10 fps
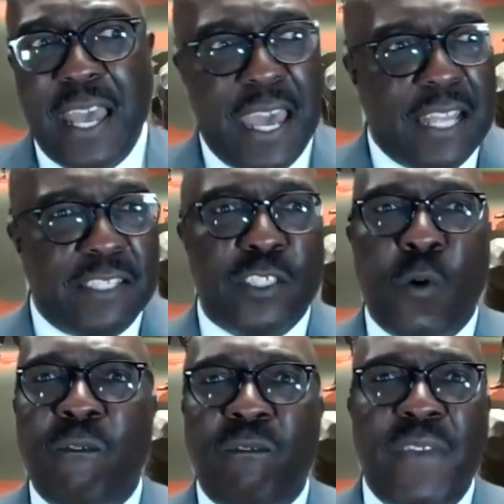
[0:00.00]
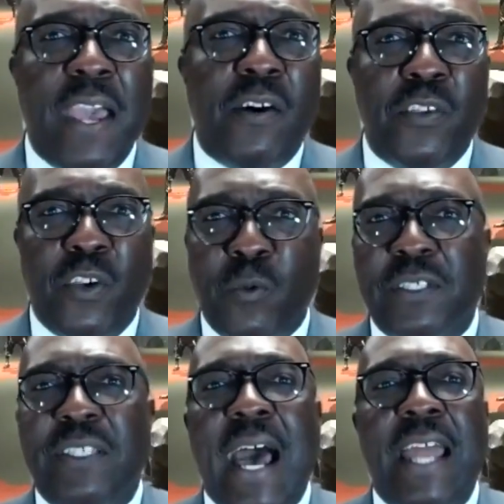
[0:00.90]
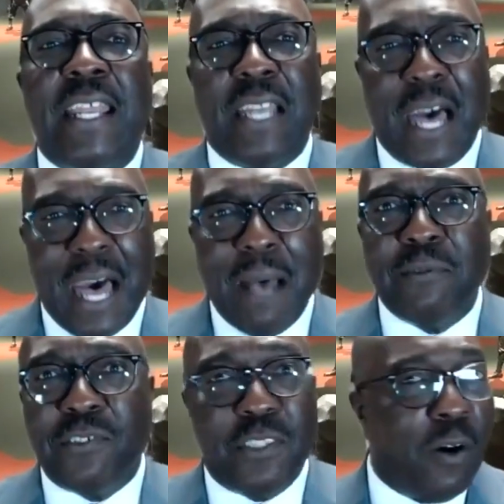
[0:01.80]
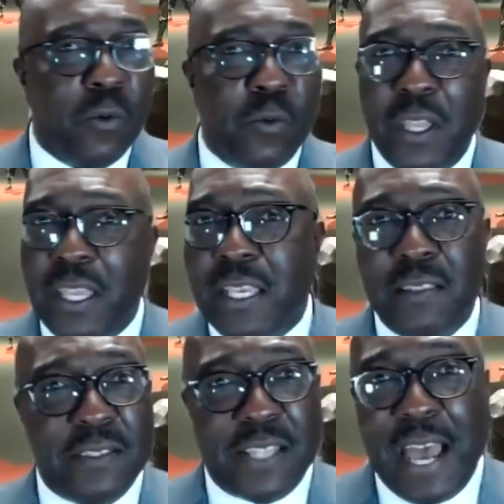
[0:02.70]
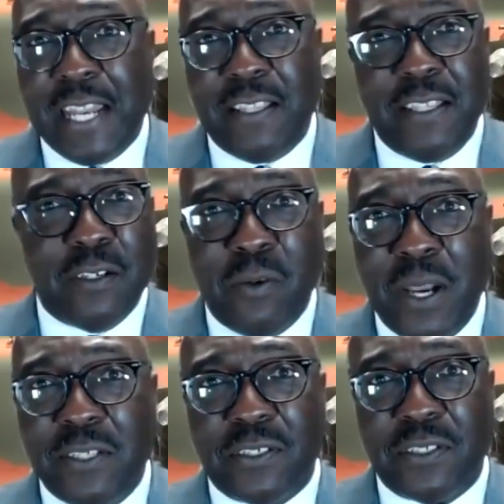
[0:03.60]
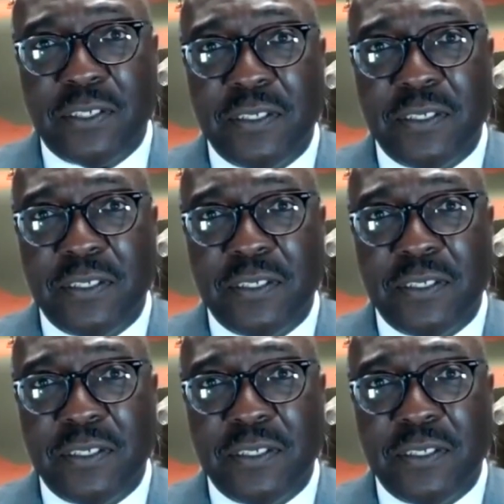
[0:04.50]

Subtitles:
And so failure was not an option on either side of the equation.